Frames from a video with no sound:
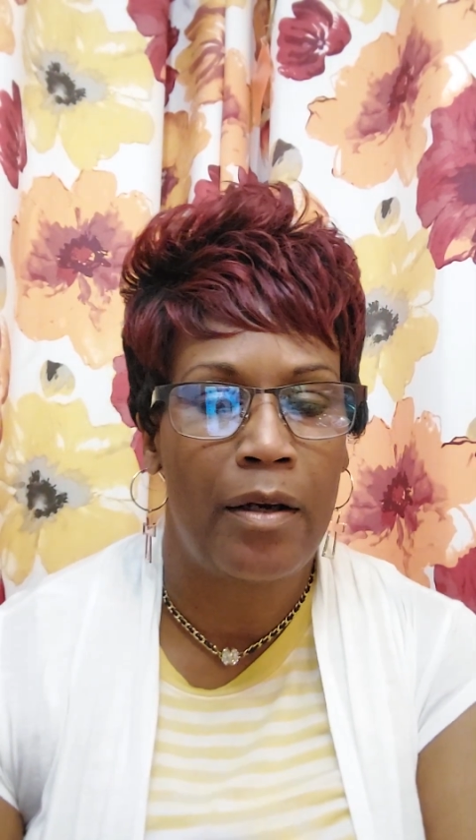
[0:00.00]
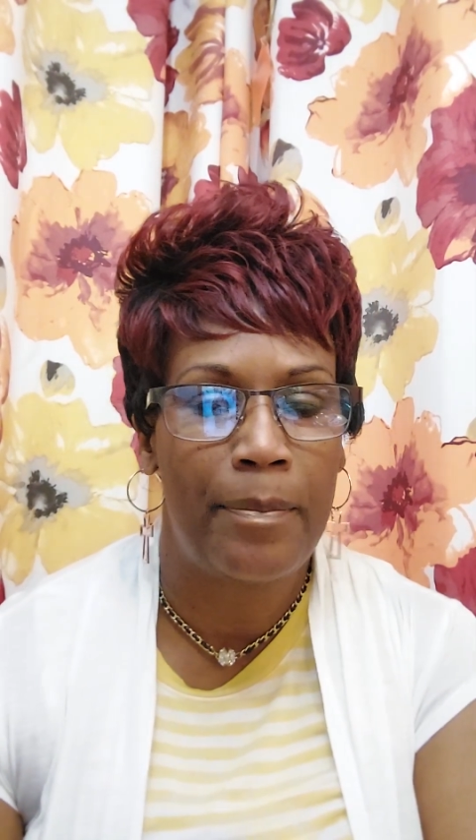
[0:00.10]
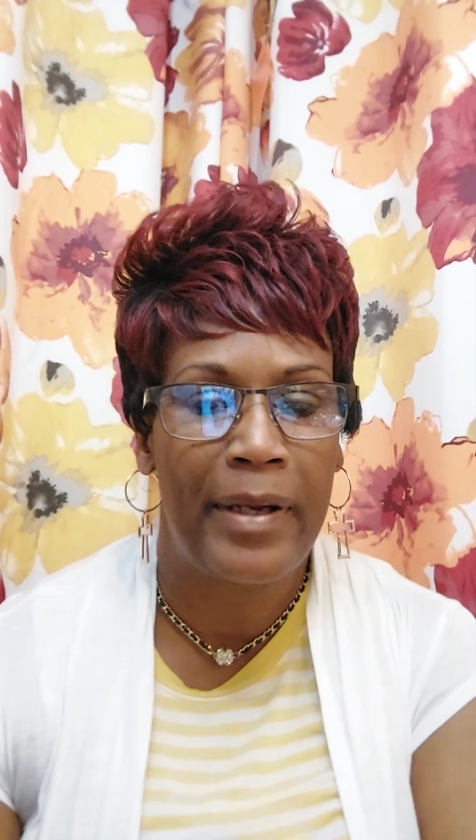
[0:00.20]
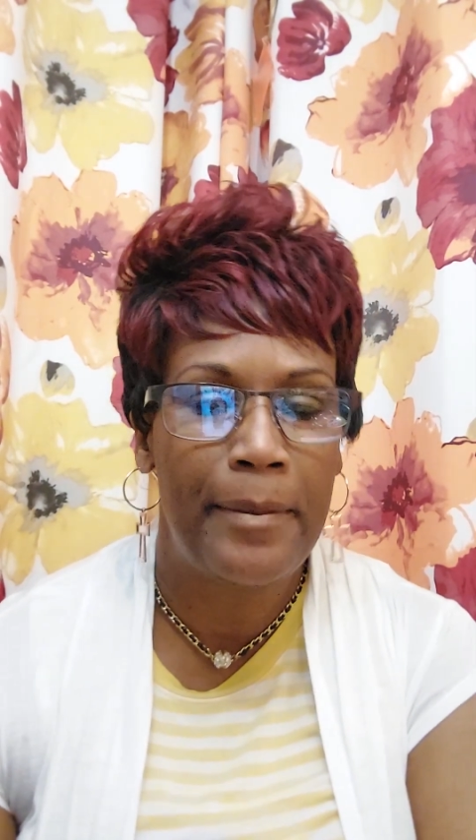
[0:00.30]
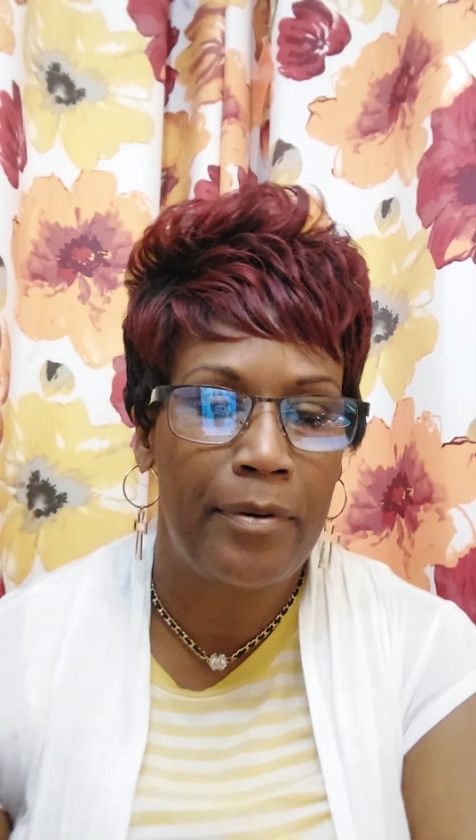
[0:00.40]

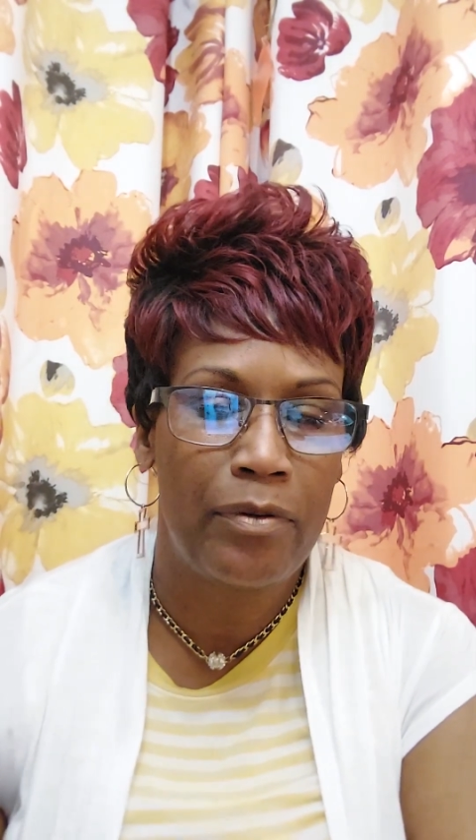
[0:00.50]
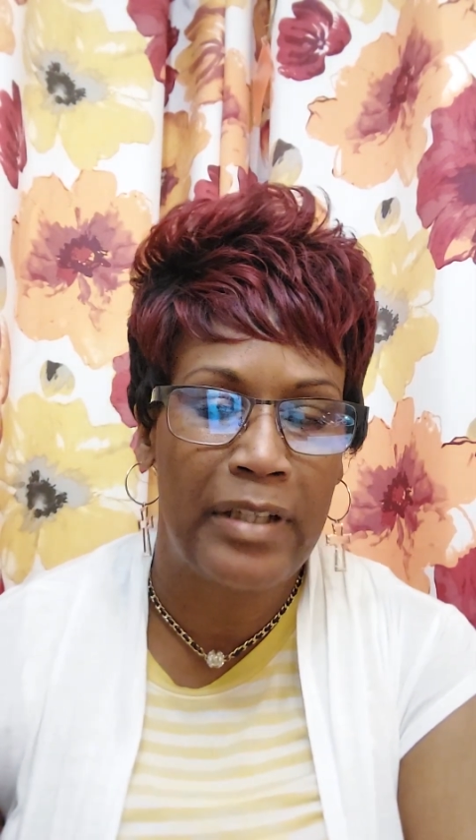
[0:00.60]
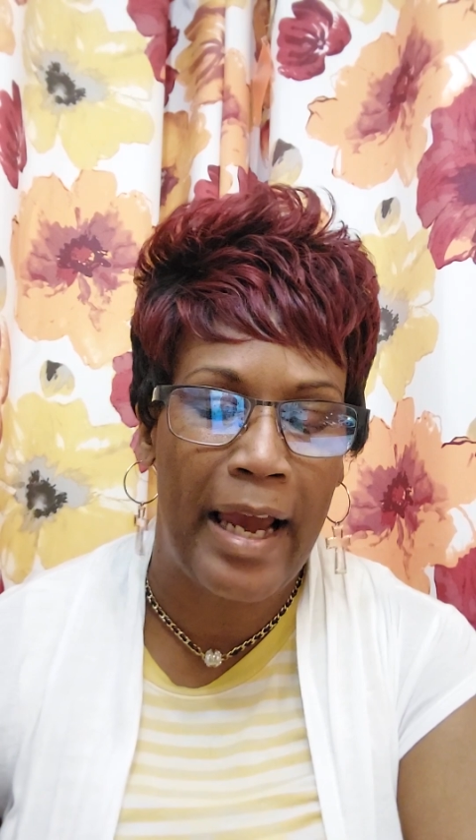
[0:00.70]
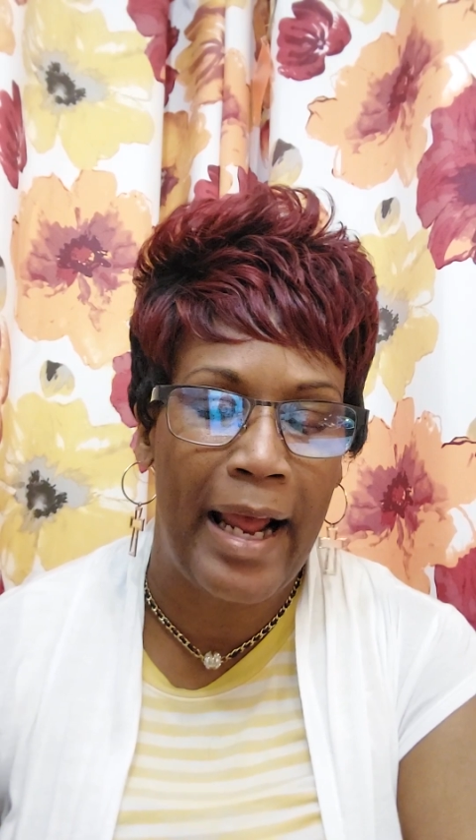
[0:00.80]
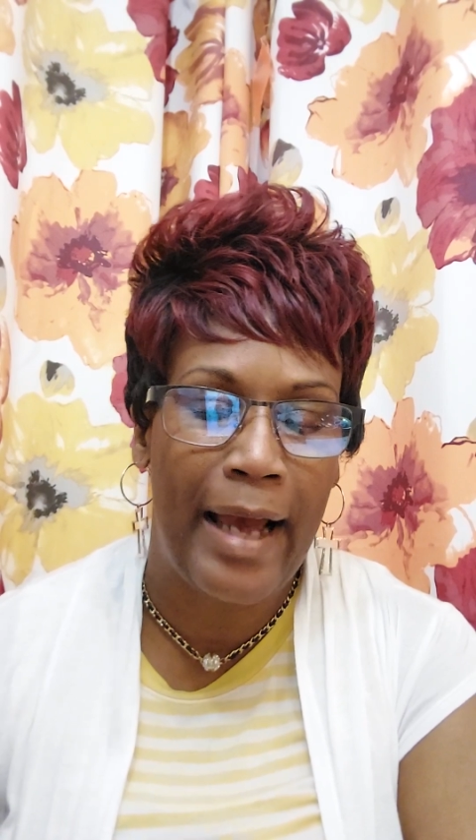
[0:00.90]
people
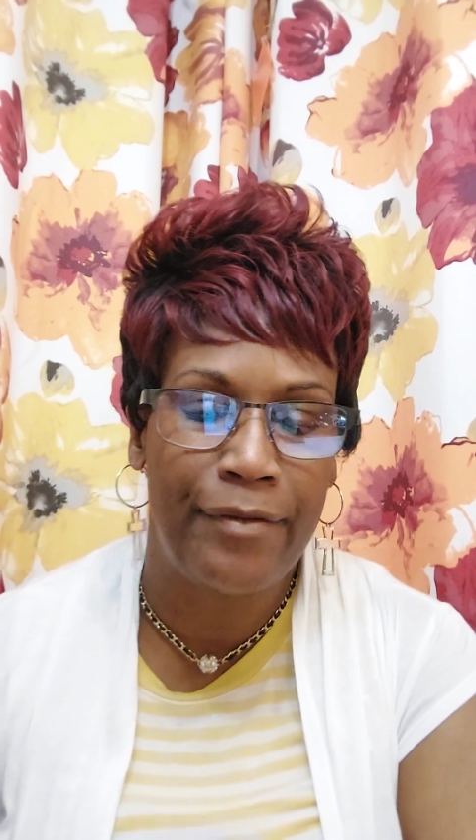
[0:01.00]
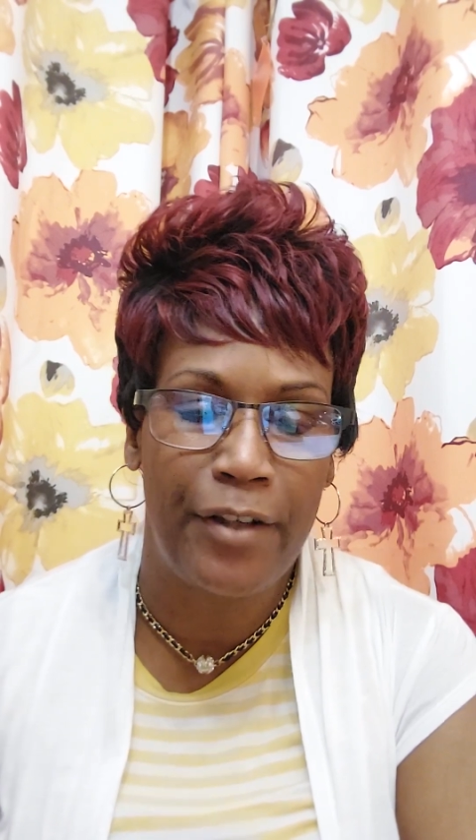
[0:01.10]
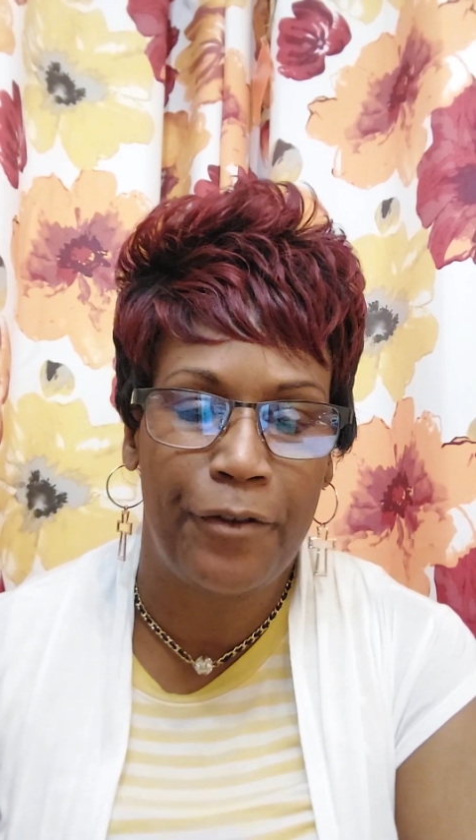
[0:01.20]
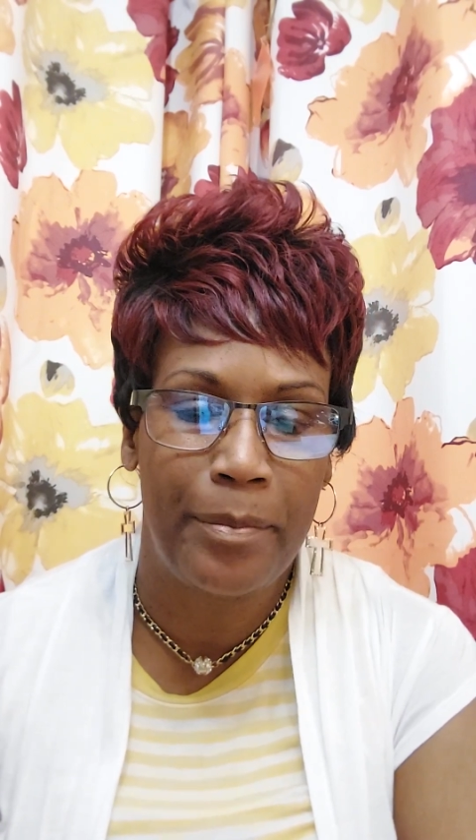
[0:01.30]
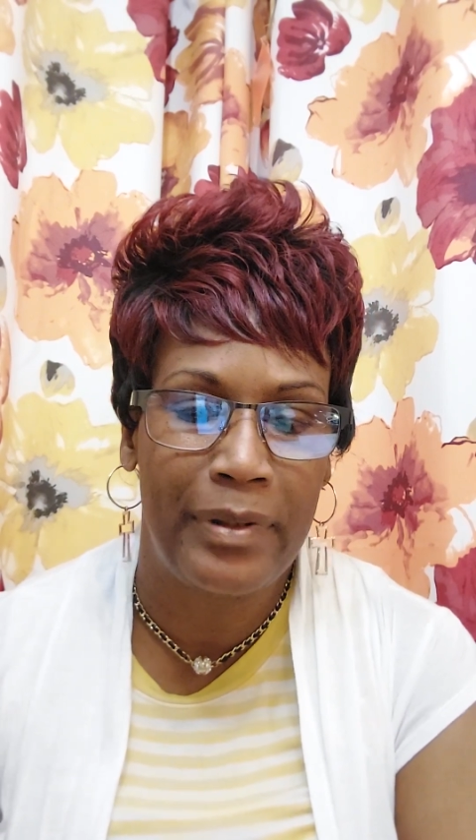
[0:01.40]
that have
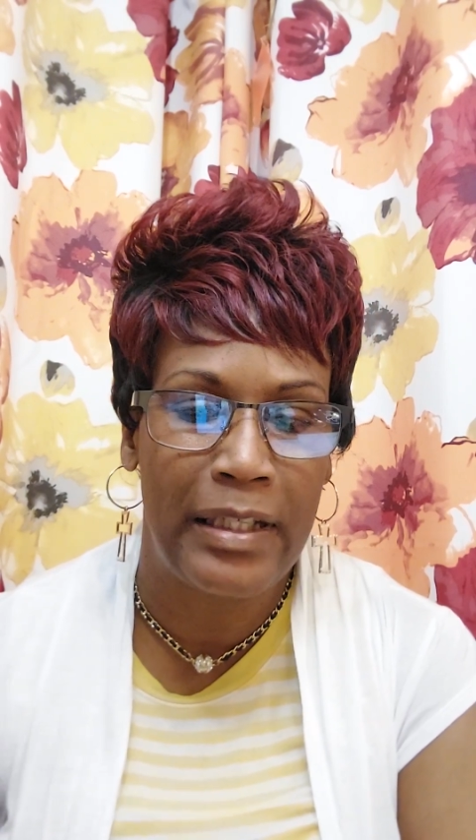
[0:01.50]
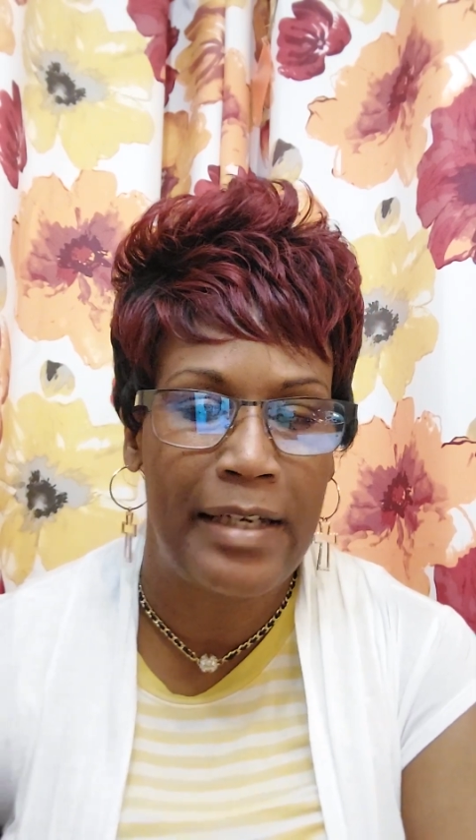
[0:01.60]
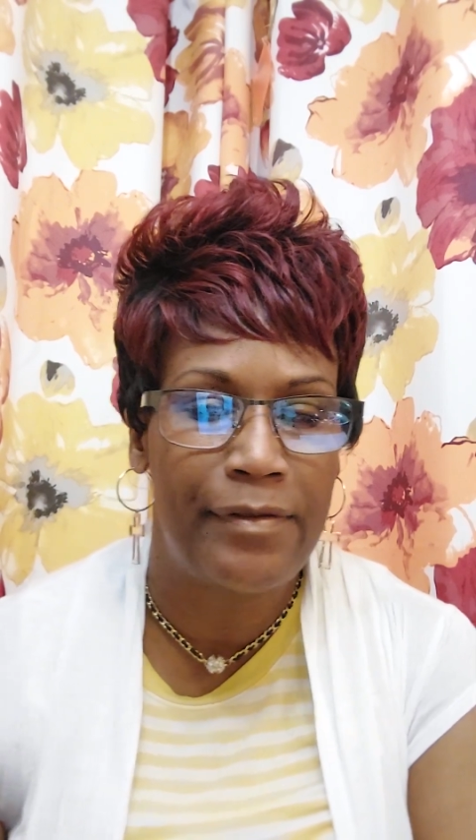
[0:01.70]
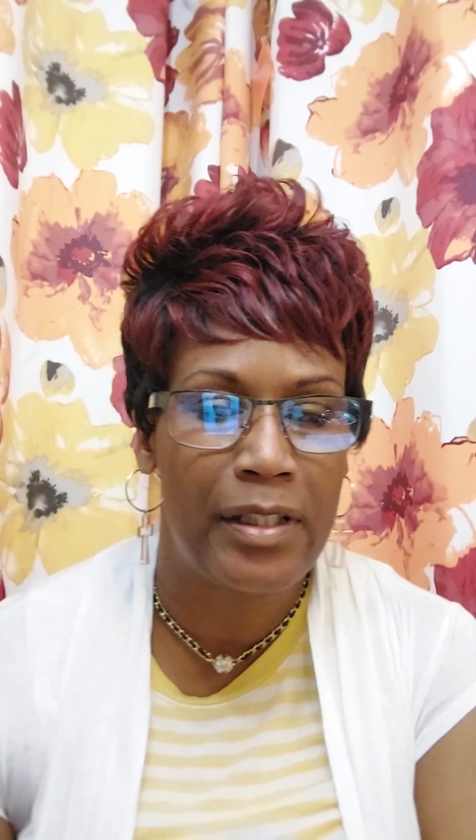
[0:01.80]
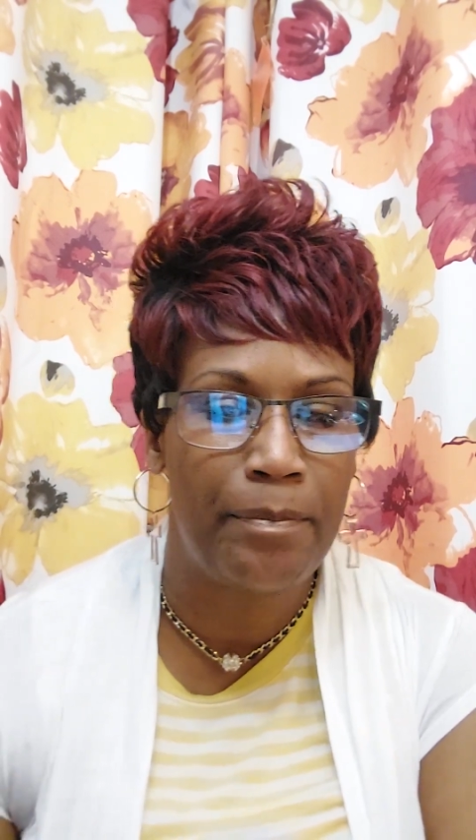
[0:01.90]
different
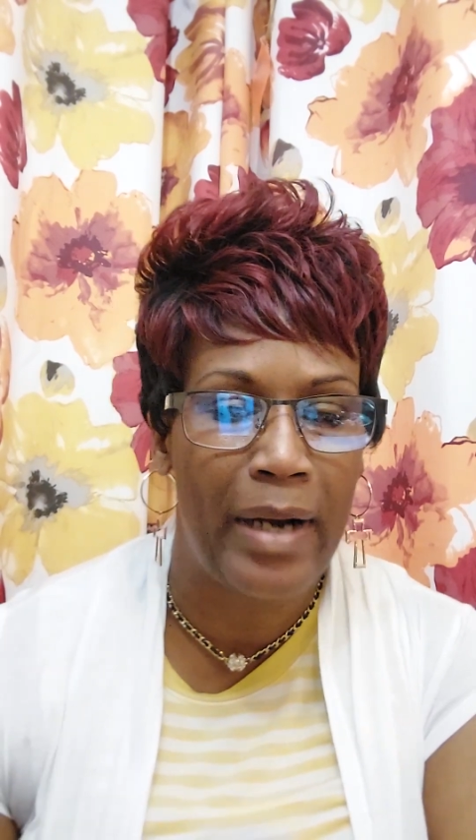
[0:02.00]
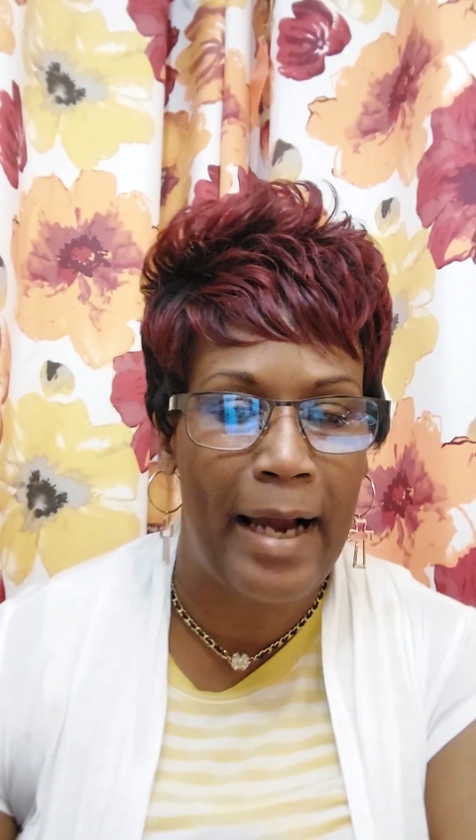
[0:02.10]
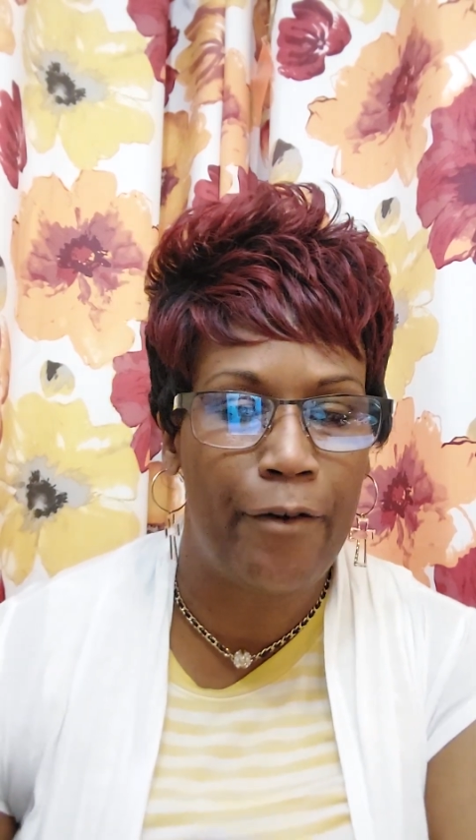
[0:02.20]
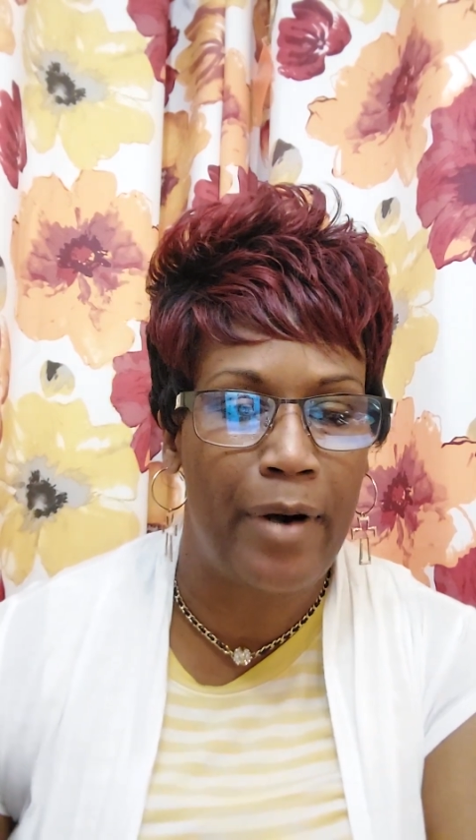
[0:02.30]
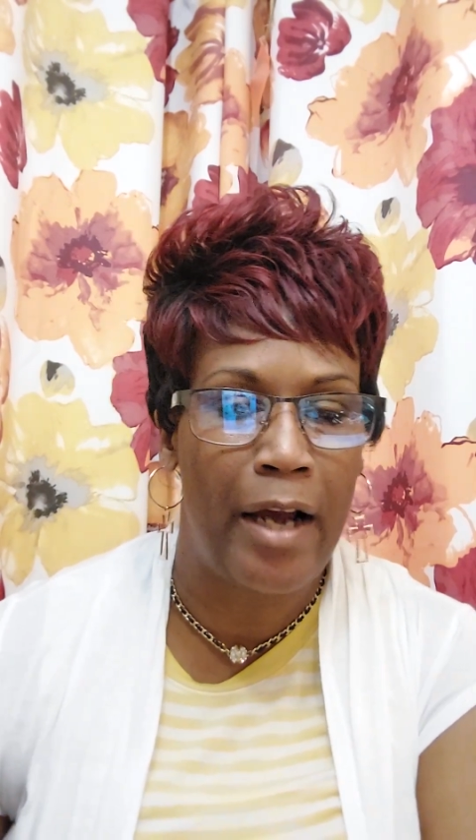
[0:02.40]
beliefs and
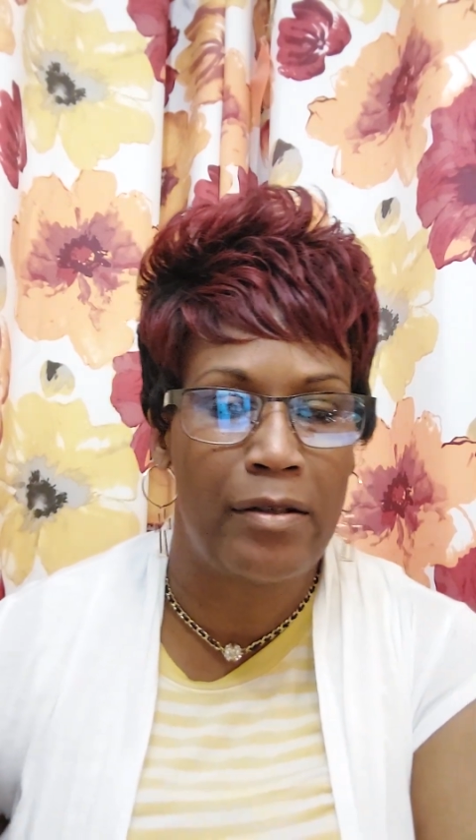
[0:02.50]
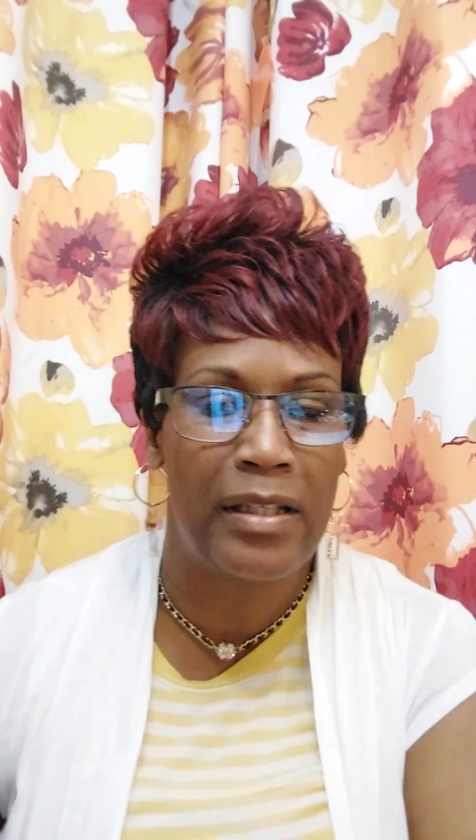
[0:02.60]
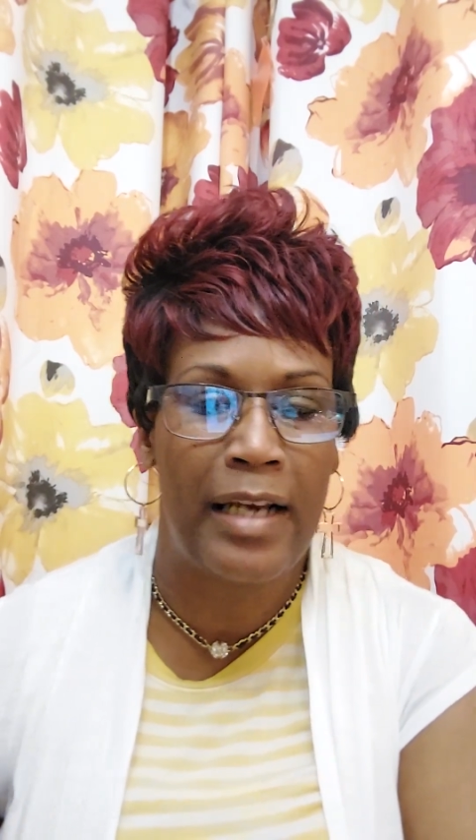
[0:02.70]
backgrounds,